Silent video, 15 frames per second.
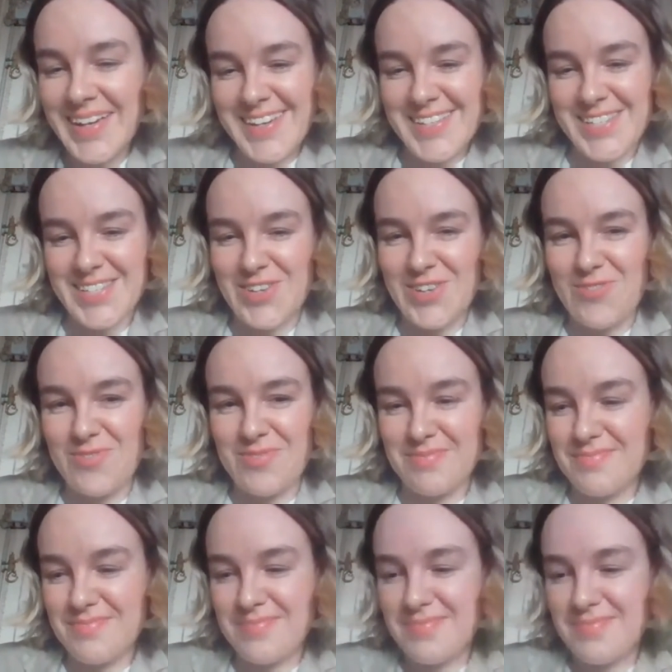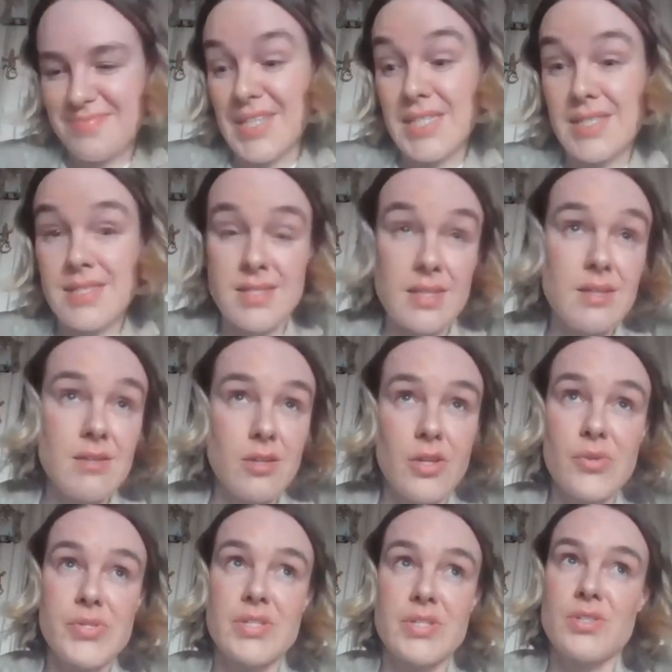So let's see
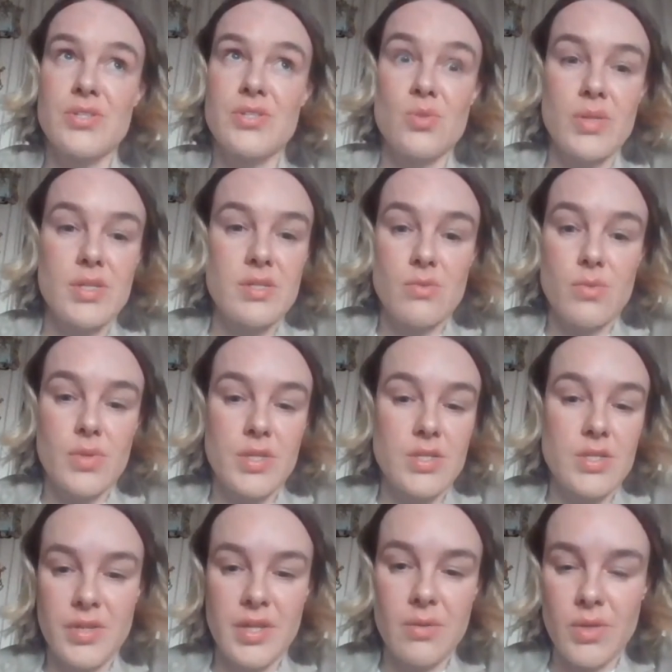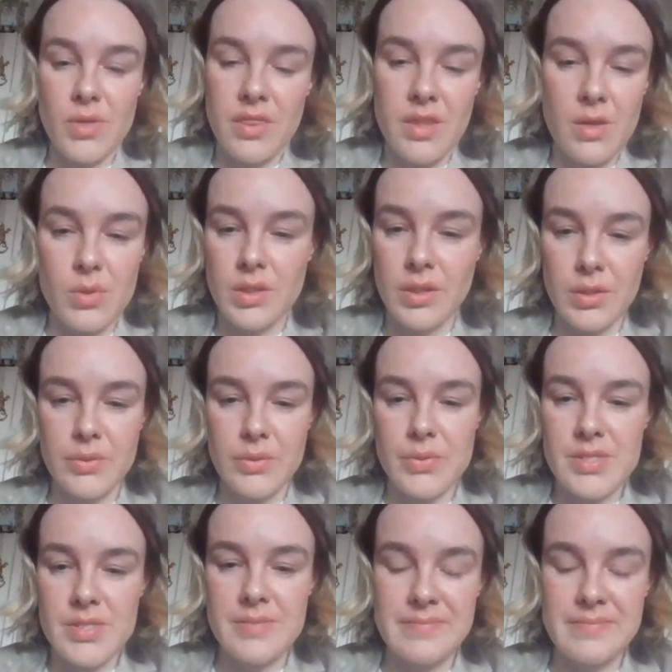closer to 2023 what they will include.